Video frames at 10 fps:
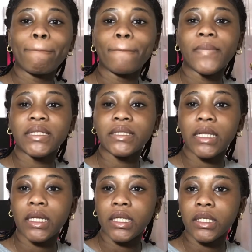instead
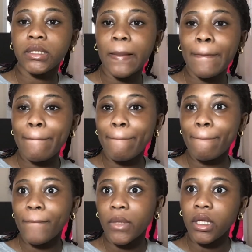of this.
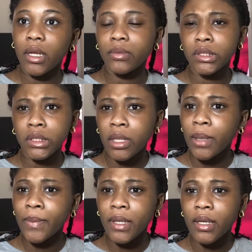And I'm just gonna
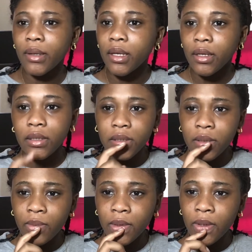be,
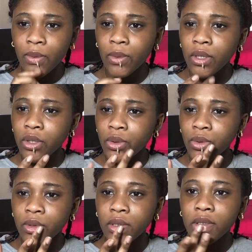I'm like, what are you
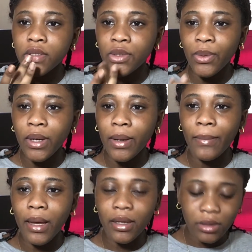doing? Because you're wearing a
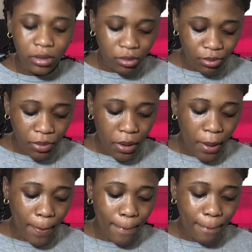mask,
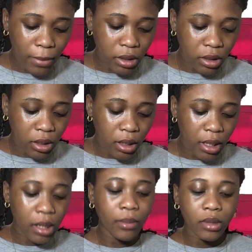basically. And
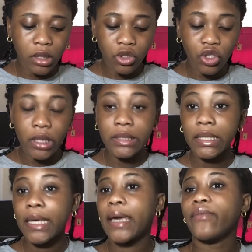I'm gonna
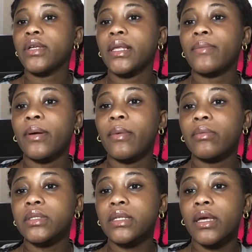translate everything my mom's
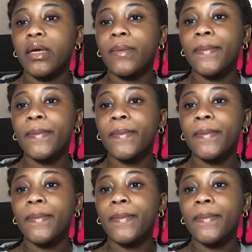saying.